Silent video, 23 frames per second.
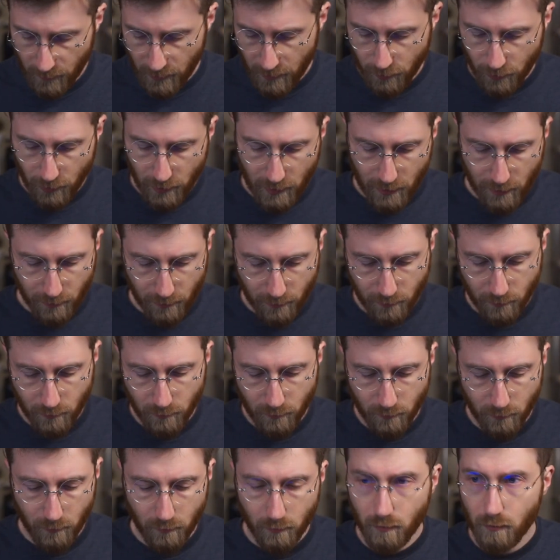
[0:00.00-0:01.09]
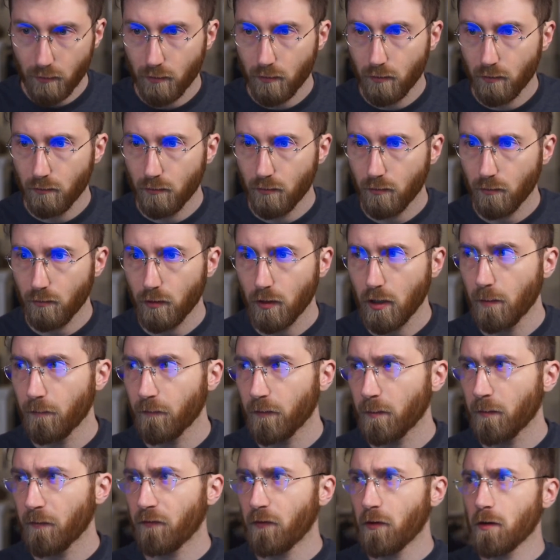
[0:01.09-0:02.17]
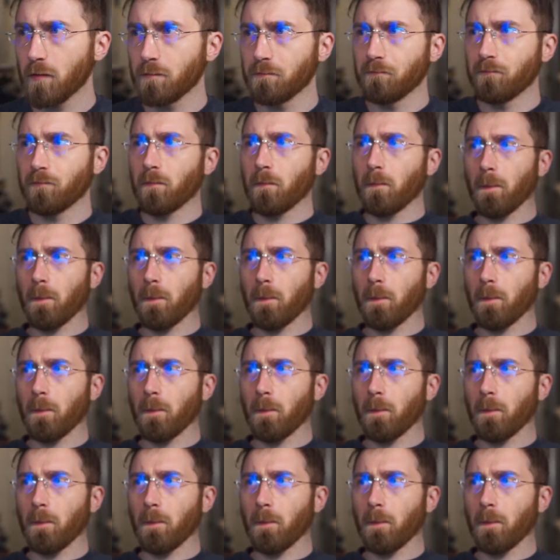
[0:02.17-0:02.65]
Eat cheese. You come from a farm.